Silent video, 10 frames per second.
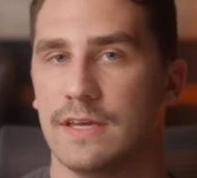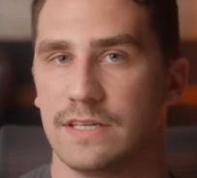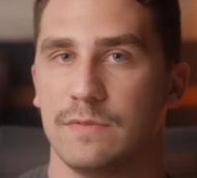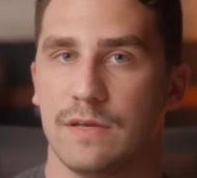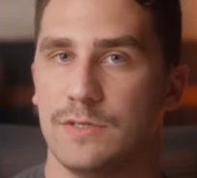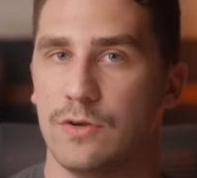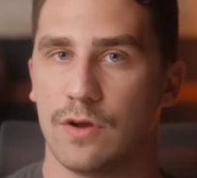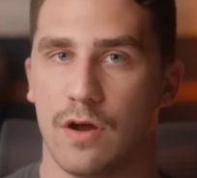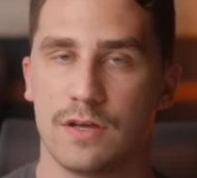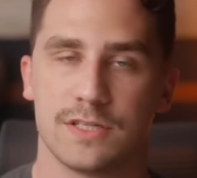Sometimes you
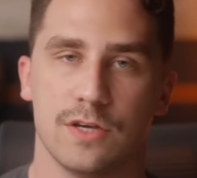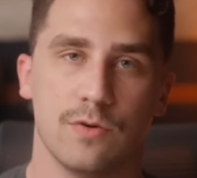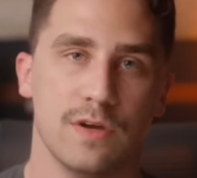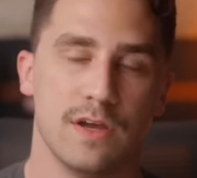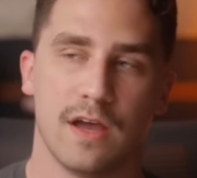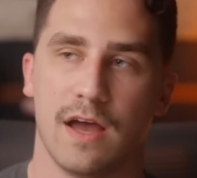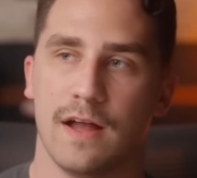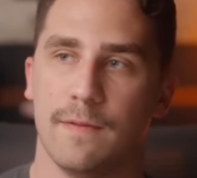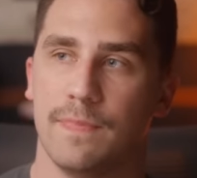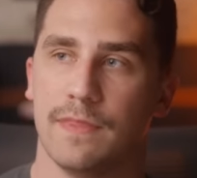can also
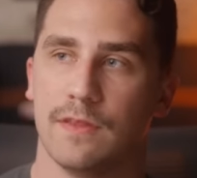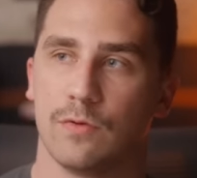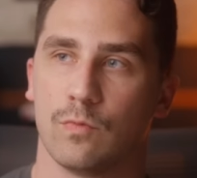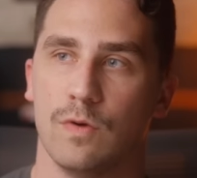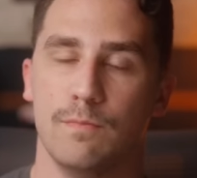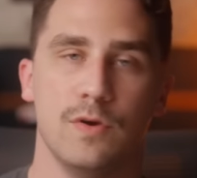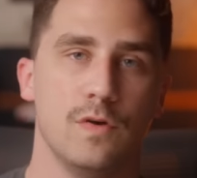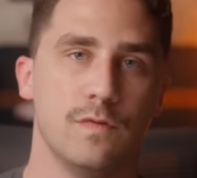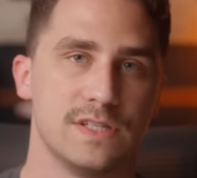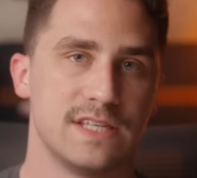um,
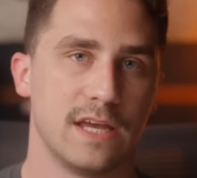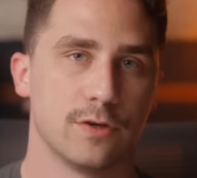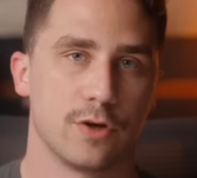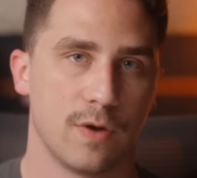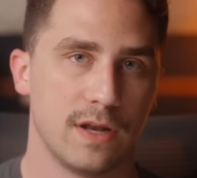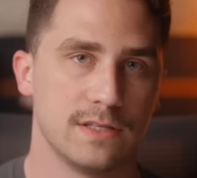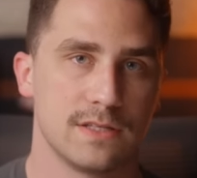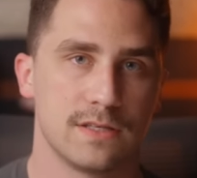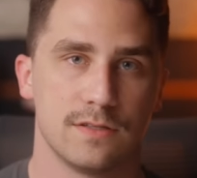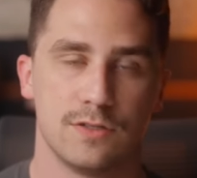remove seller
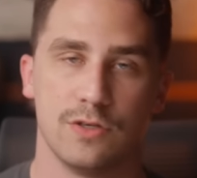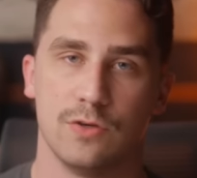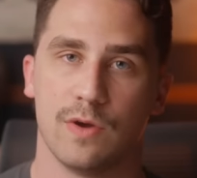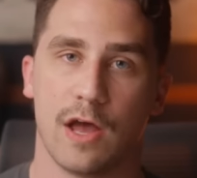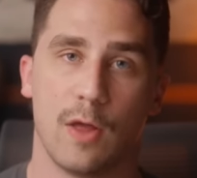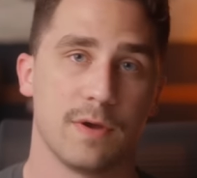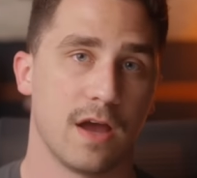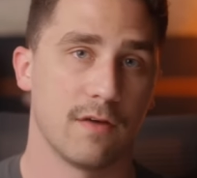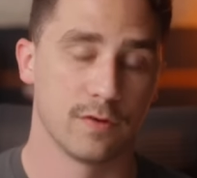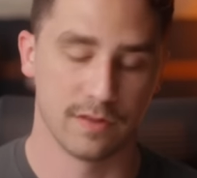credits to help
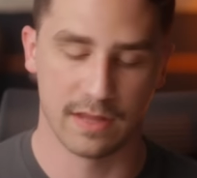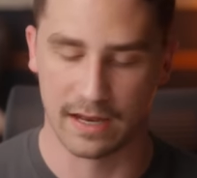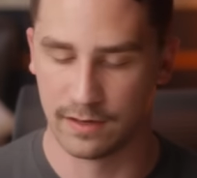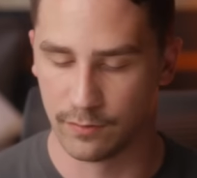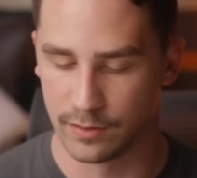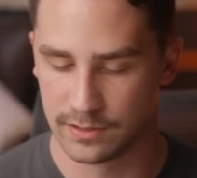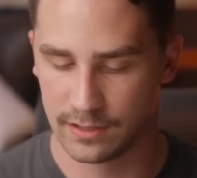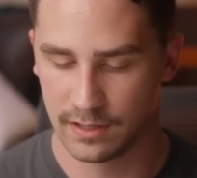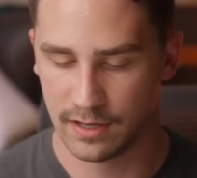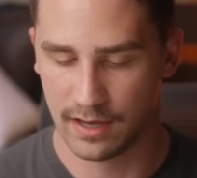cover that
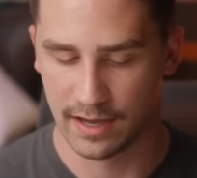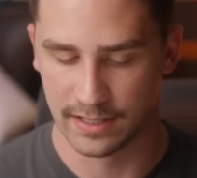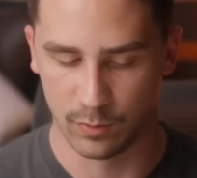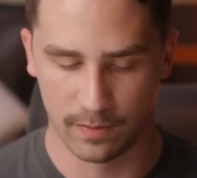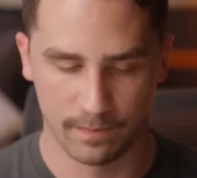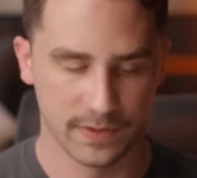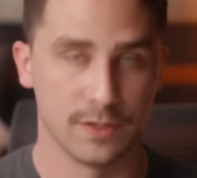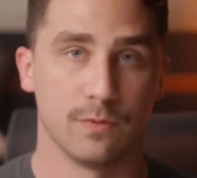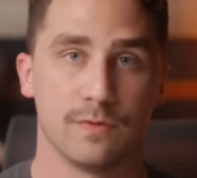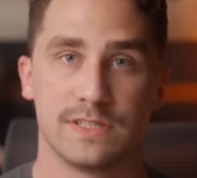difference as well.
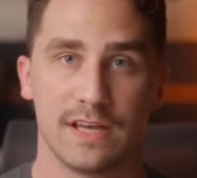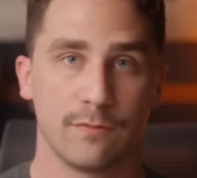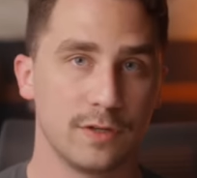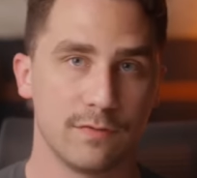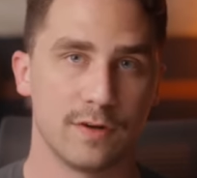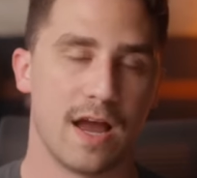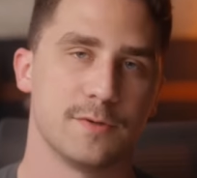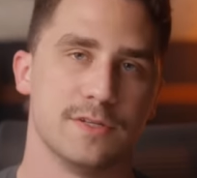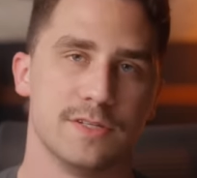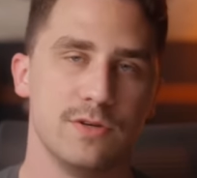So several different
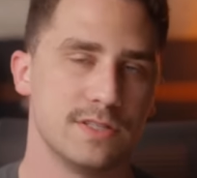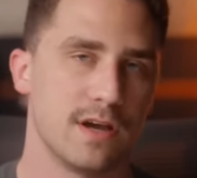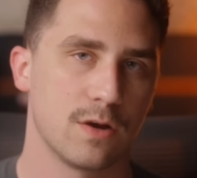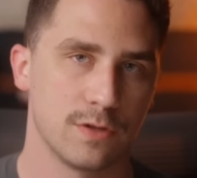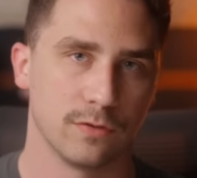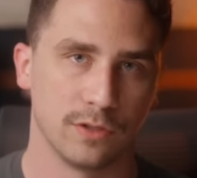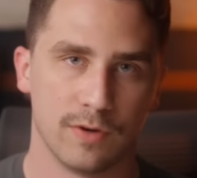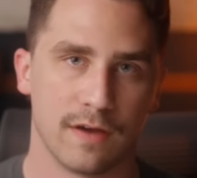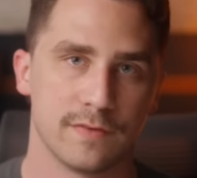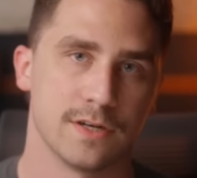options. You can talk with your
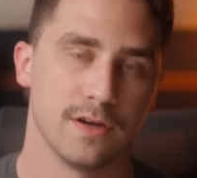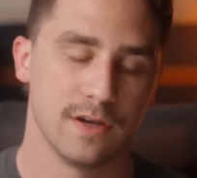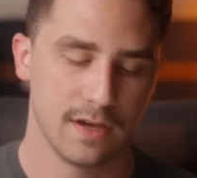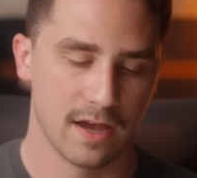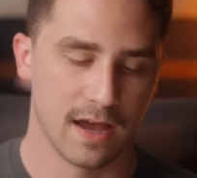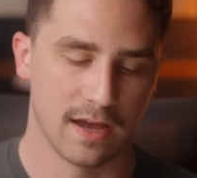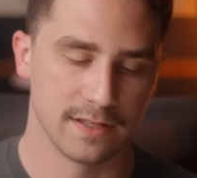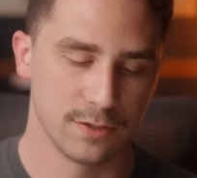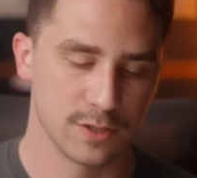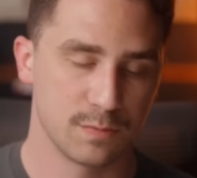loan officer uh,
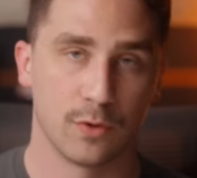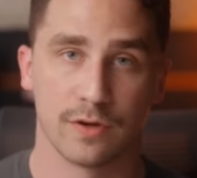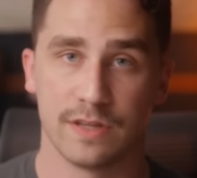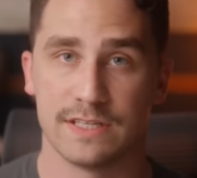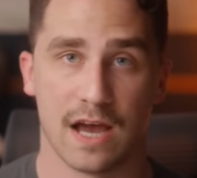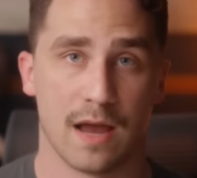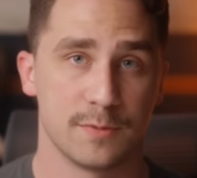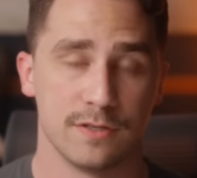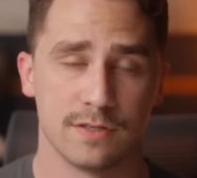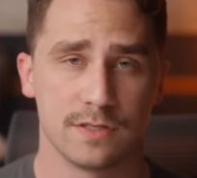to explore these
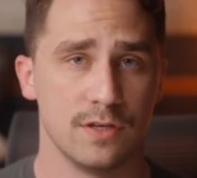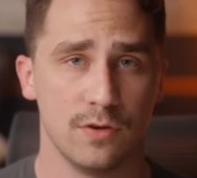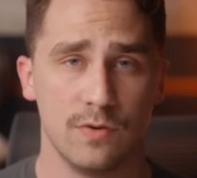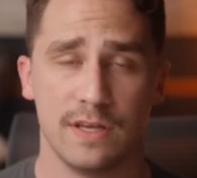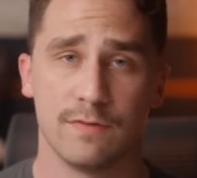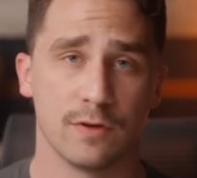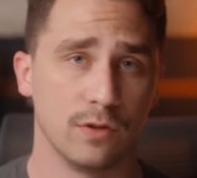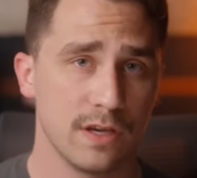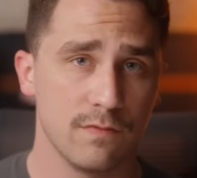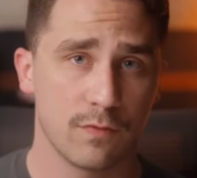options too. And if you're
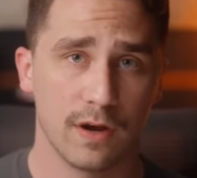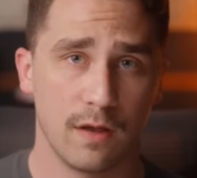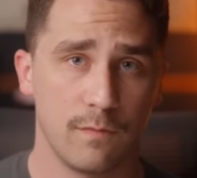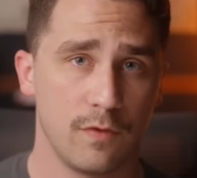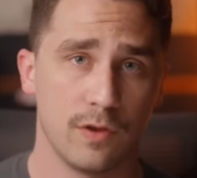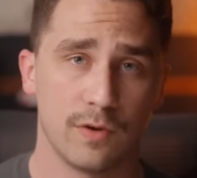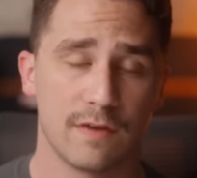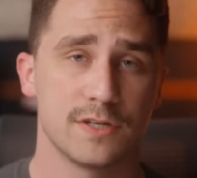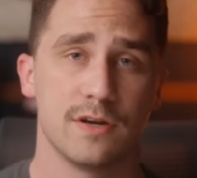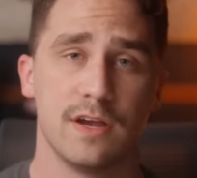looking for a helpful loan
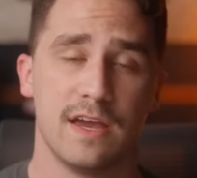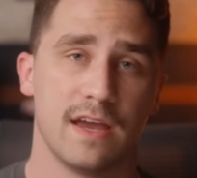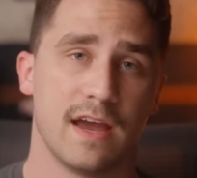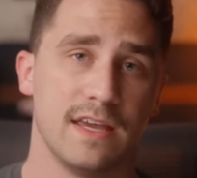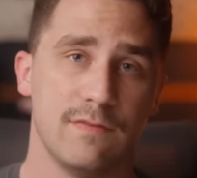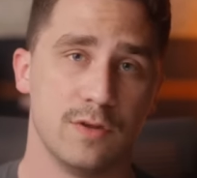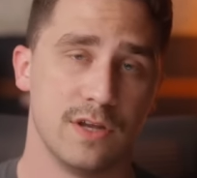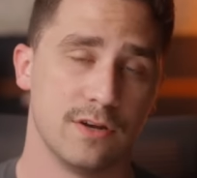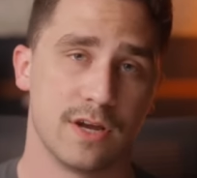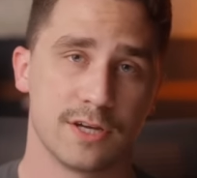officer, I can give you
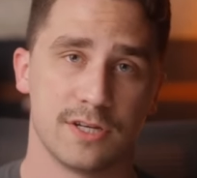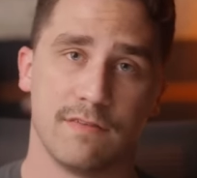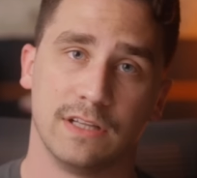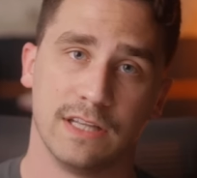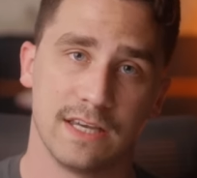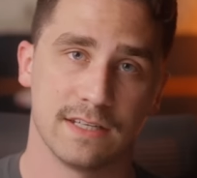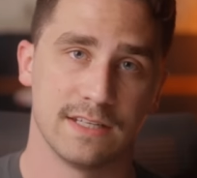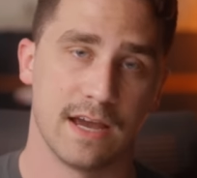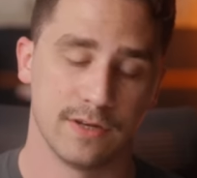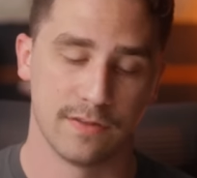an introduction. I have a link
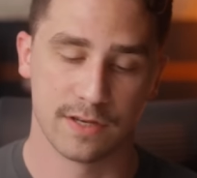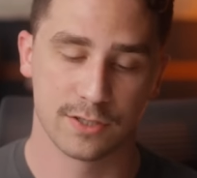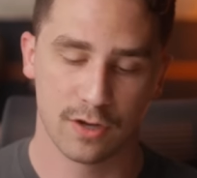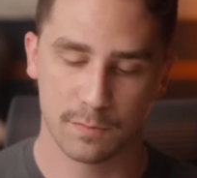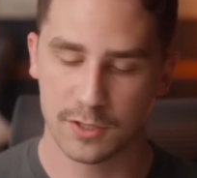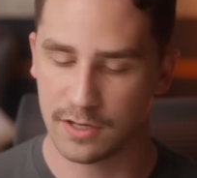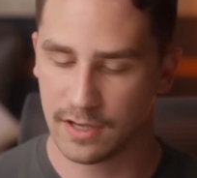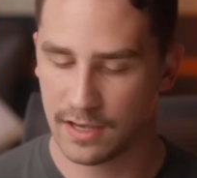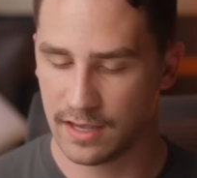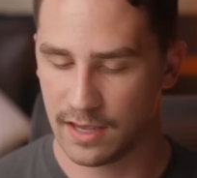down in the description
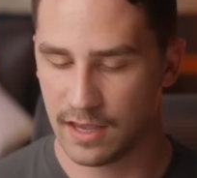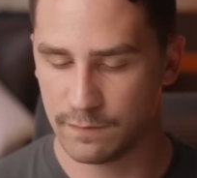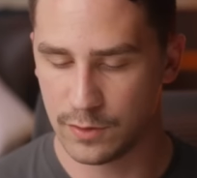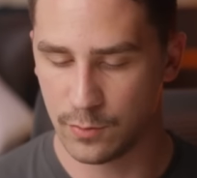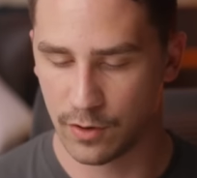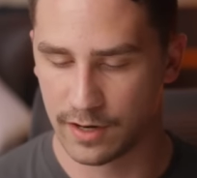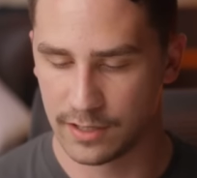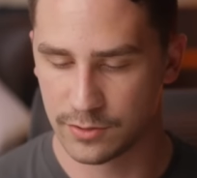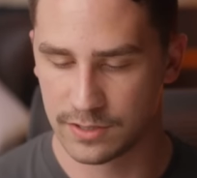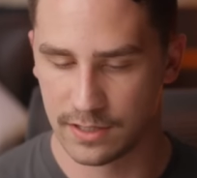if you are
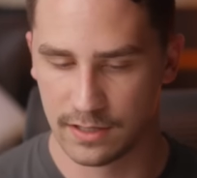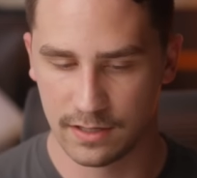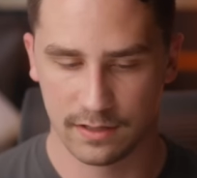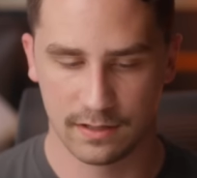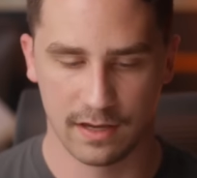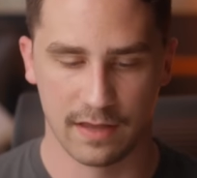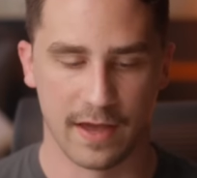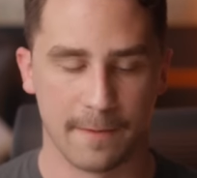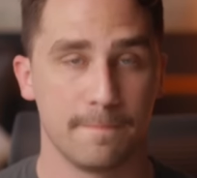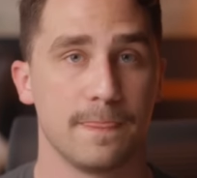interested in
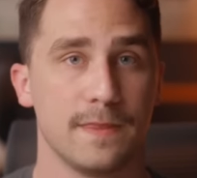that.